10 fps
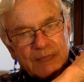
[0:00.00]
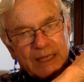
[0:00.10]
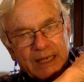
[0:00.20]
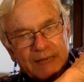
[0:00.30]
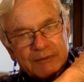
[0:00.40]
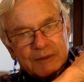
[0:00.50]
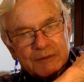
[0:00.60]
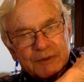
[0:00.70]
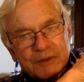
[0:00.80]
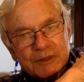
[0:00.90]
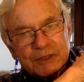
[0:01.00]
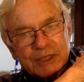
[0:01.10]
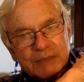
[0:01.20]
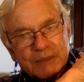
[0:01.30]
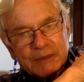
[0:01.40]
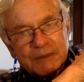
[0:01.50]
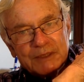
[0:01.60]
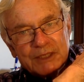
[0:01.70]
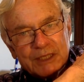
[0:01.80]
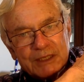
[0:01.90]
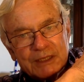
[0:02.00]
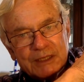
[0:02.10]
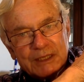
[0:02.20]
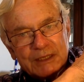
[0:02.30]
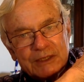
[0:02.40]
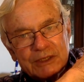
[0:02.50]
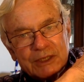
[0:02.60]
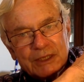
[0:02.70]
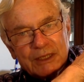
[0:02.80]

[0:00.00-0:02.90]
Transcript: after Fukushima, which I teach,